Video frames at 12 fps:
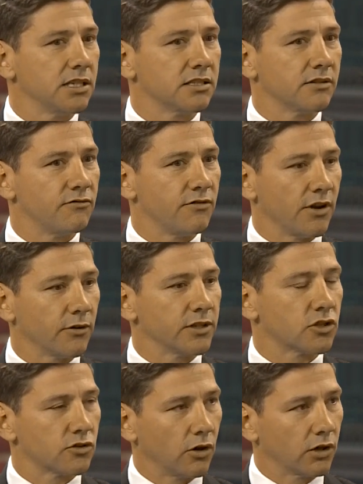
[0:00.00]
is a
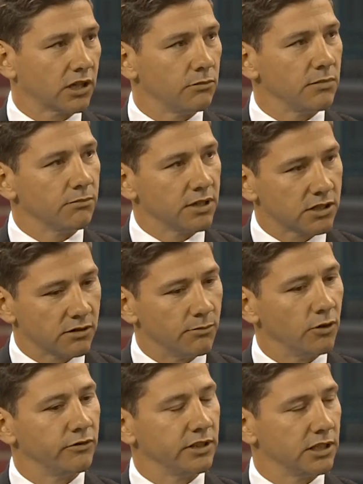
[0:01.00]
very strong commitment to
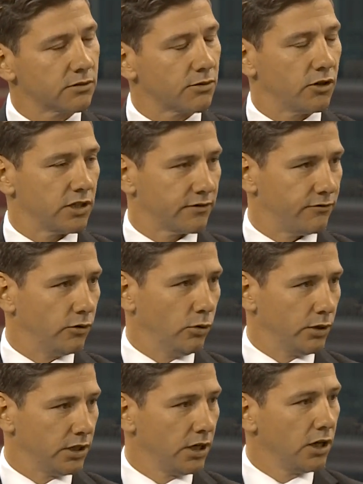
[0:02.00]
moving this project
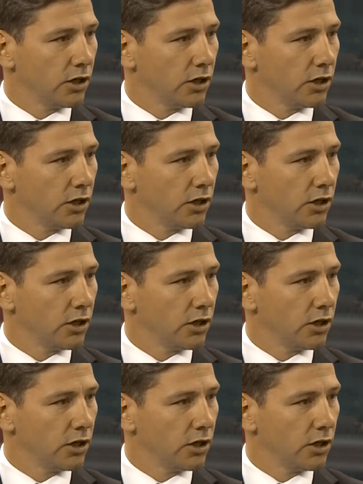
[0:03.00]
forward